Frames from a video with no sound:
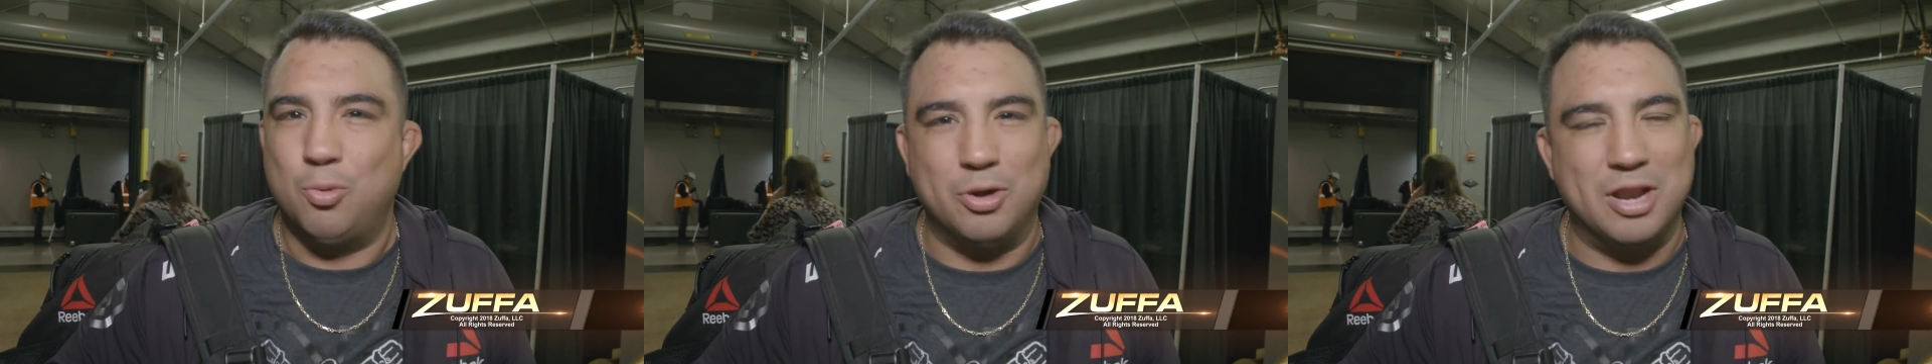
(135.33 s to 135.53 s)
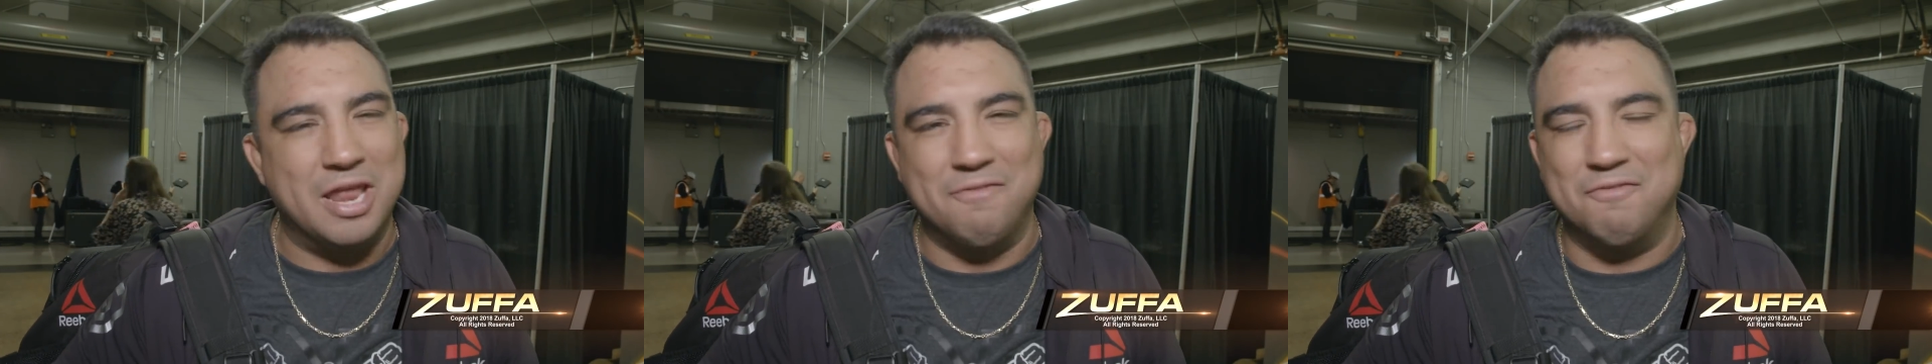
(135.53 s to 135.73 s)

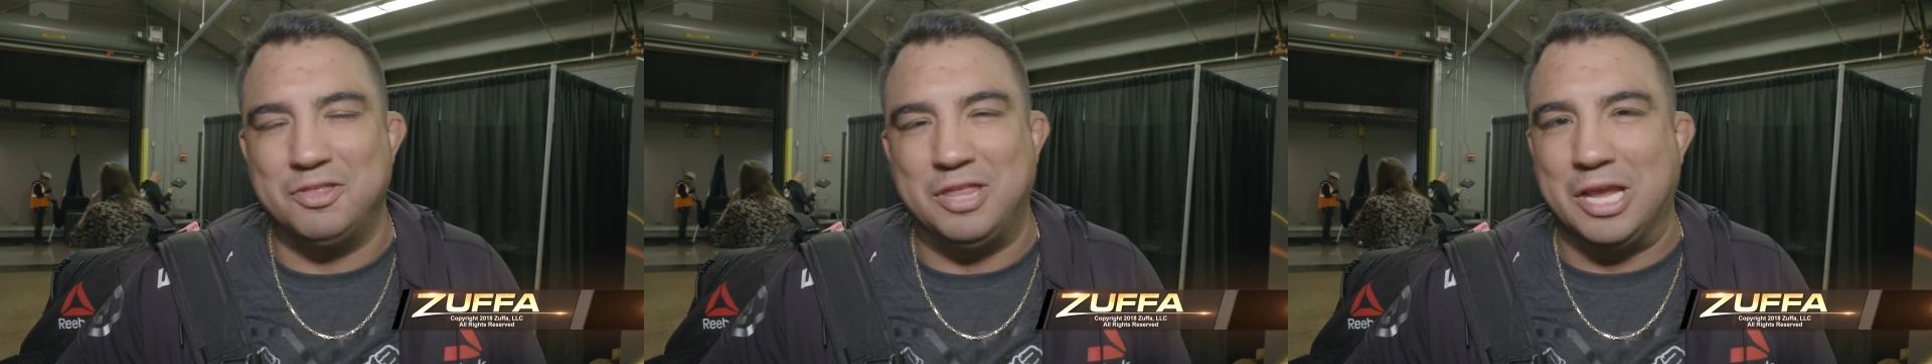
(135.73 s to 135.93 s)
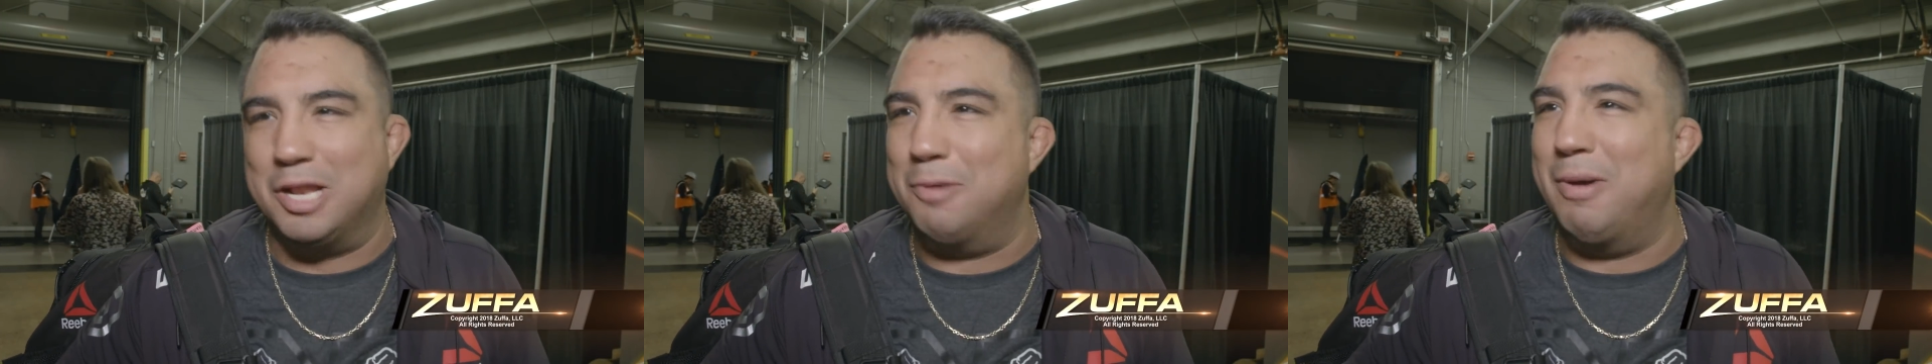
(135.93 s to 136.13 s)
We're not even
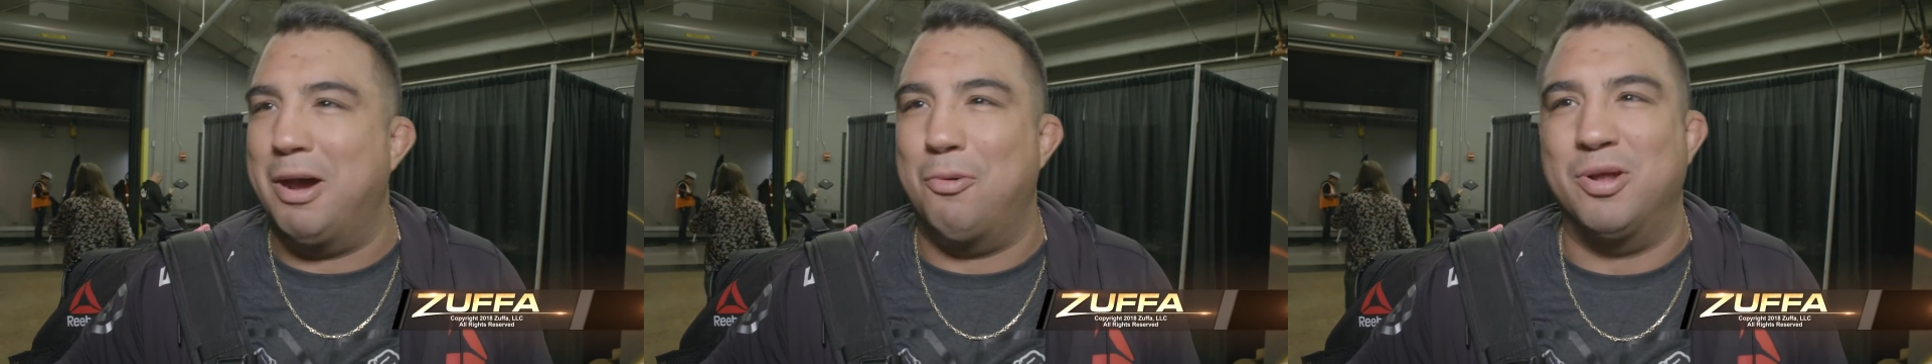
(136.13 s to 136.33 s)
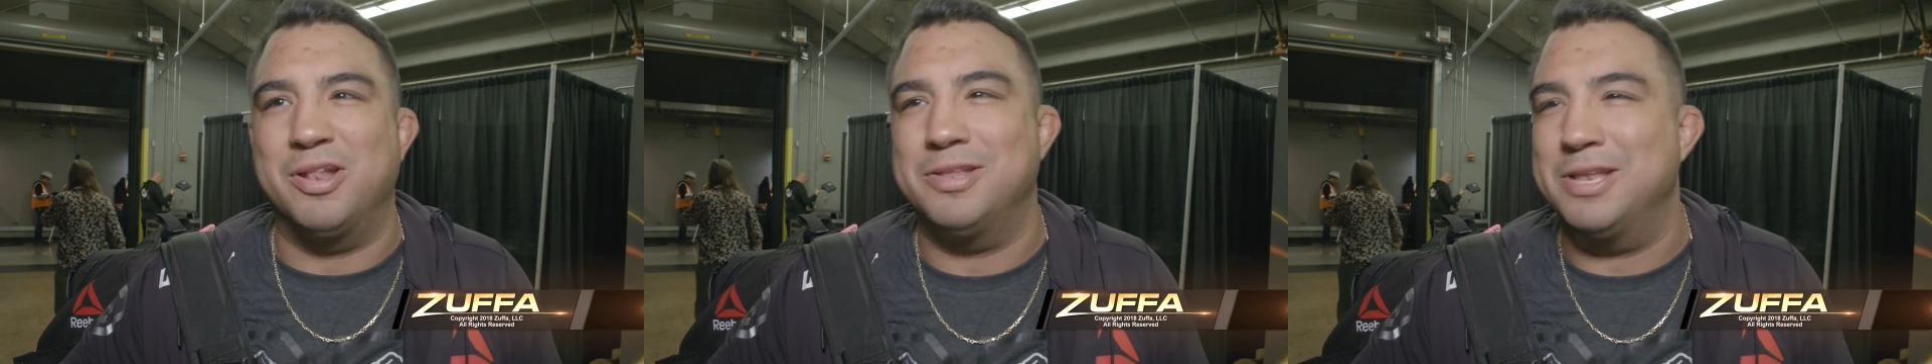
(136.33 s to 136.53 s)
thinking
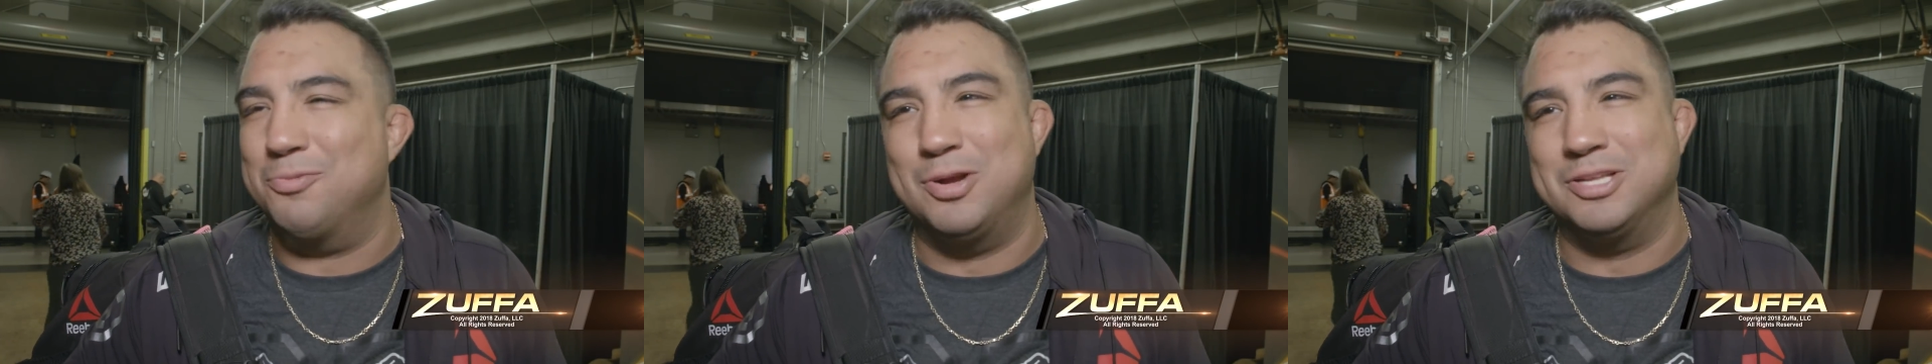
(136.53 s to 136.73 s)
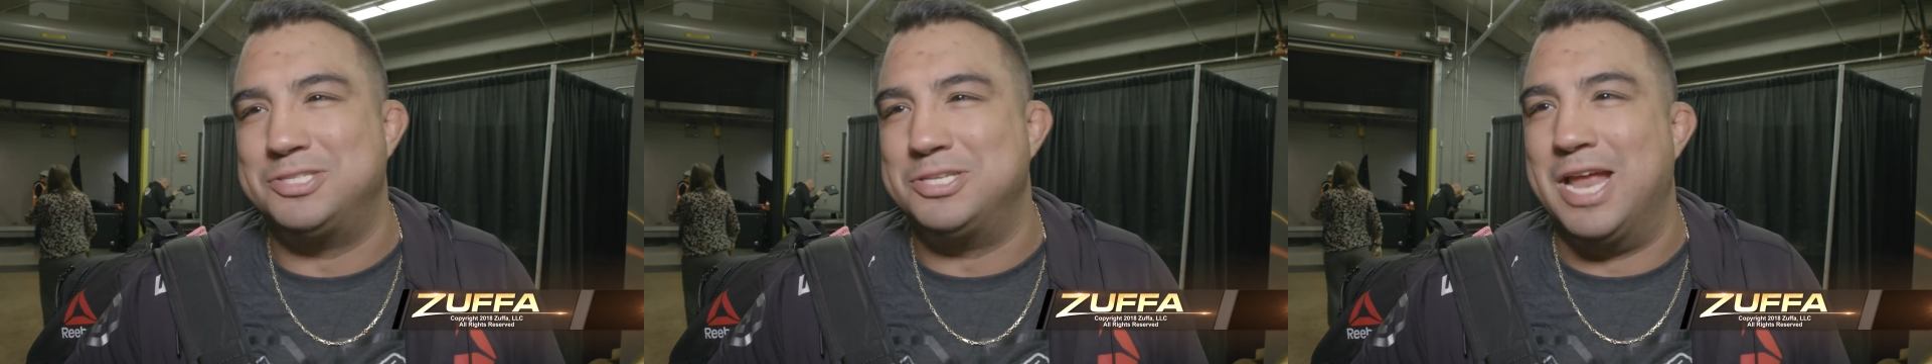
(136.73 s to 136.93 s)
about what,
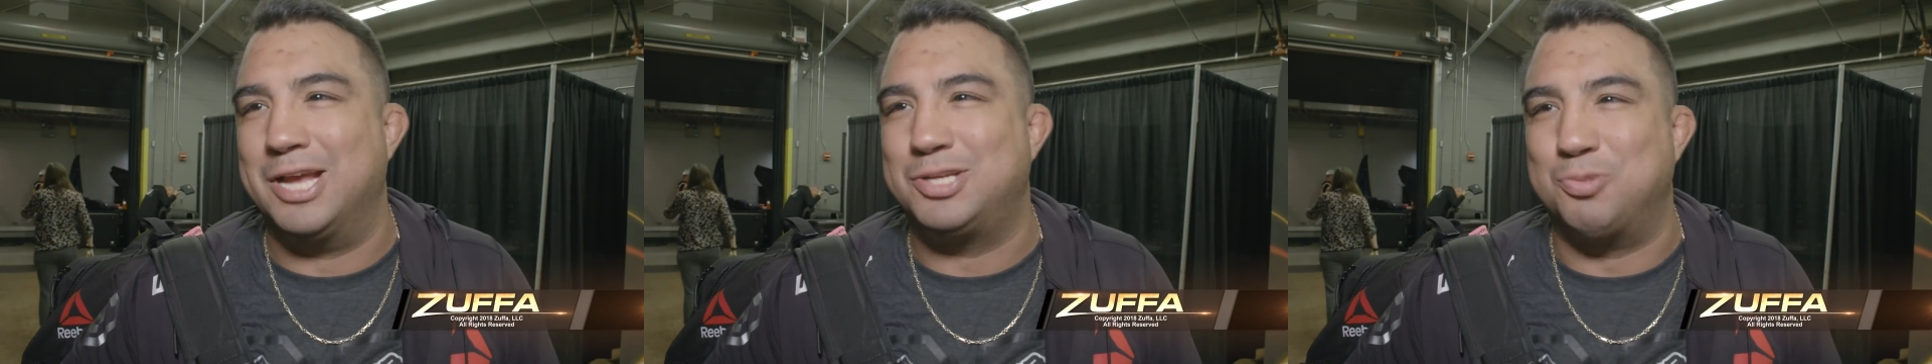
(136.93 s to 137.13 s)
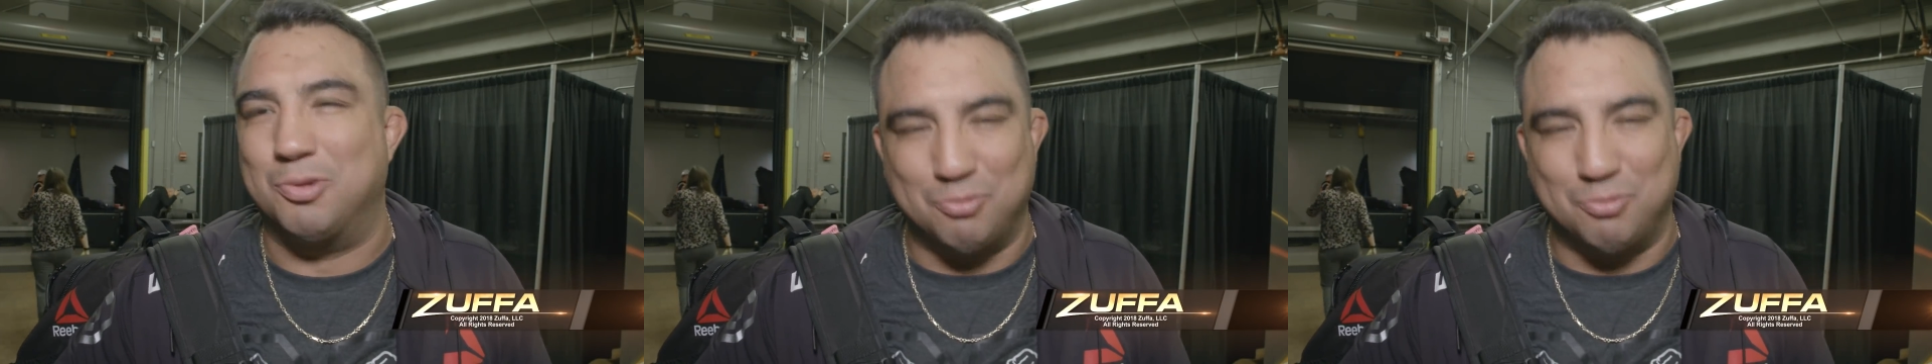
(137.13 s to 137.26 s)
what's next.